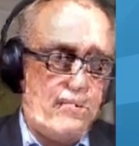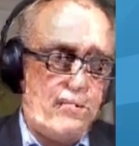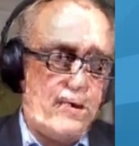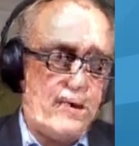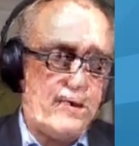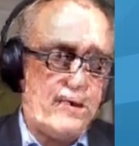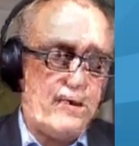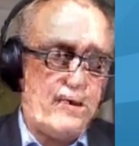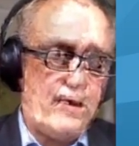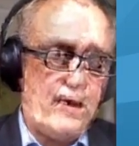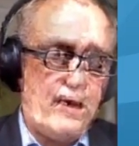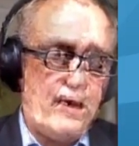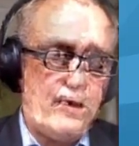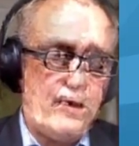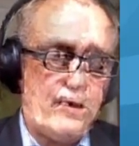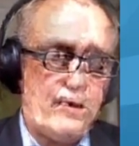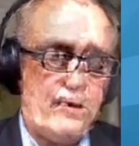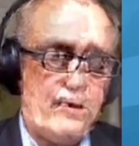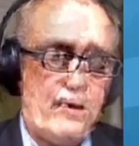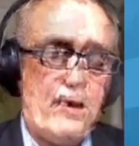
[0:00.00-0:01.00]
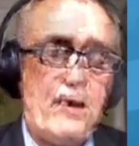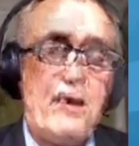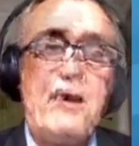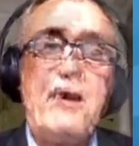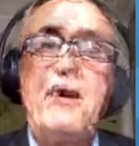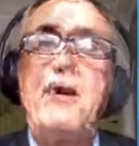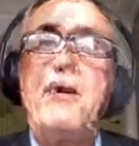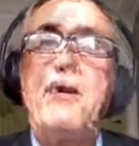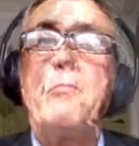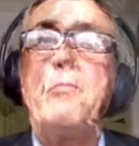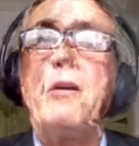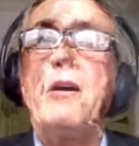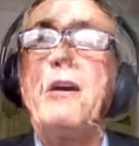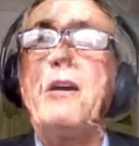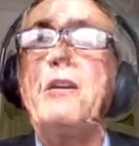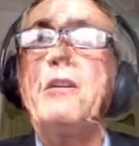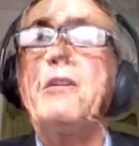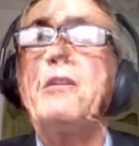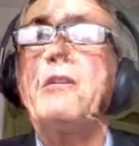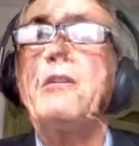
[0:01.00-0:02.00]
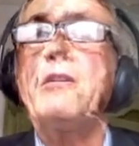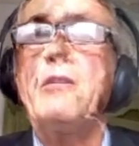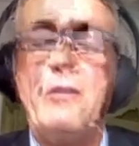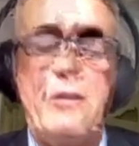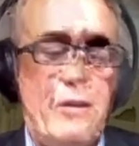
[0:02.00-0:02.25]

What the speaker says: presentation by